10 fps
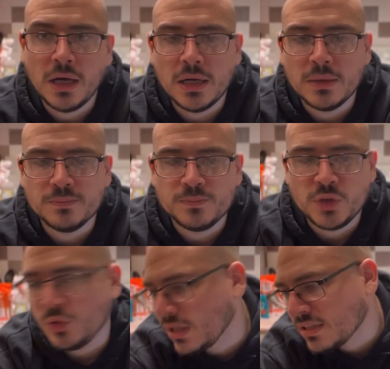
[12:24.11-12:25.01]
Um,
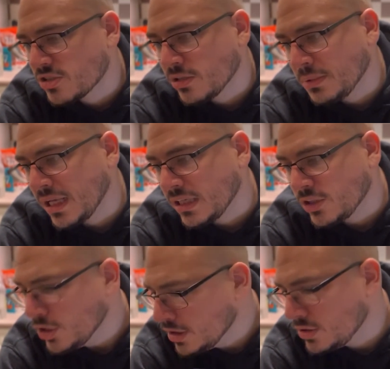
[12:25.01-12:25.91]
do you think it's going to be any
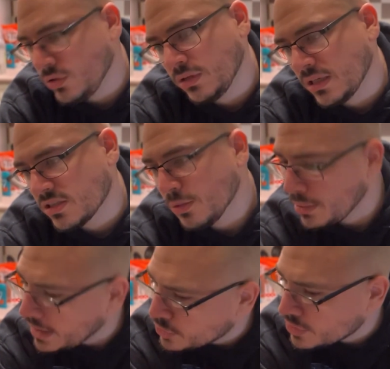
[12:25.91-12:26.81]
good? Do you think it's going to
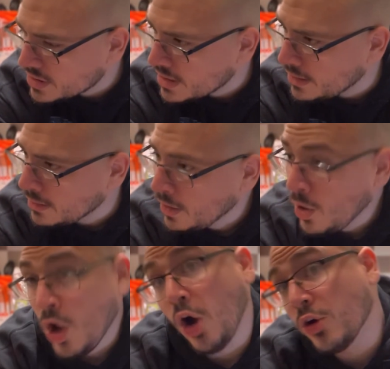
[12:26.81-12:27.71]
be interesting?
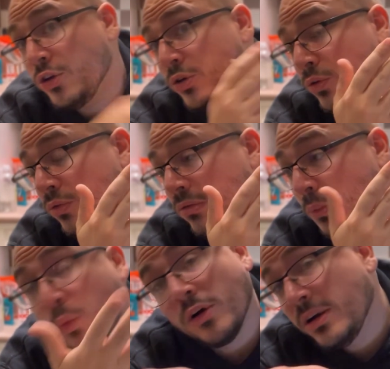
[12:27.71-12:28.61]
Are you
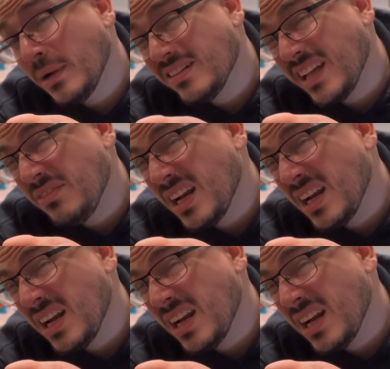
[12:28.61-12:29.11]
worried about David